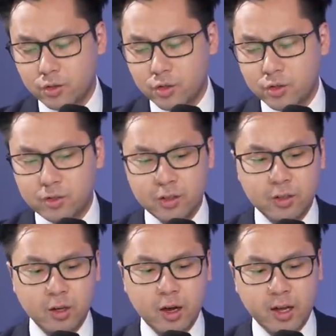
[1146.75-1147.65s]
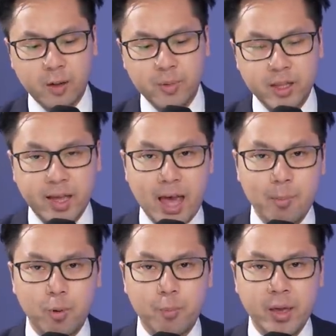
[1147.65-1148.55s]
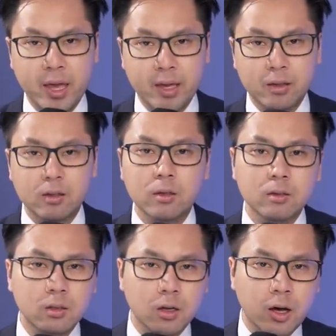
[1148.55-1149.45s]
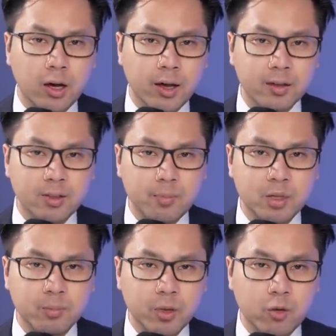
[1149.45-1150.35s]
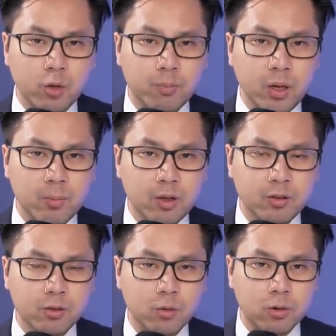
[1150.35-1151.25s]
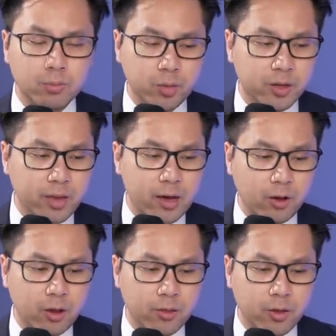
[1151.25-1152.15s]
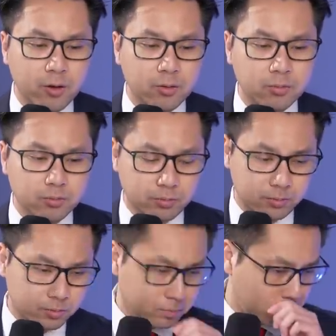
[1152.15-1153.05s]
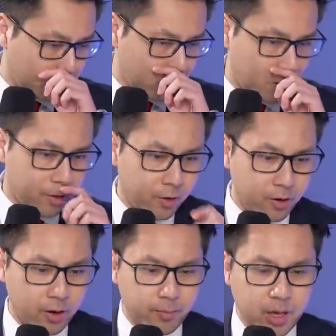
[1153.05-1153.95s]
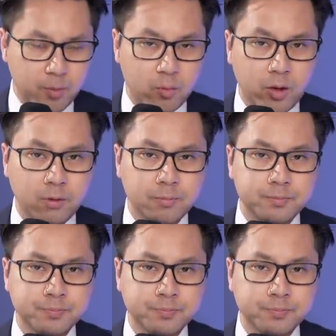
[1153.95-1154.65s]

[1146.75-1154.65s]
Do you see a company like Apple Pay uh, accepting Bitcoin payments or putting that on their on their um, payment rail?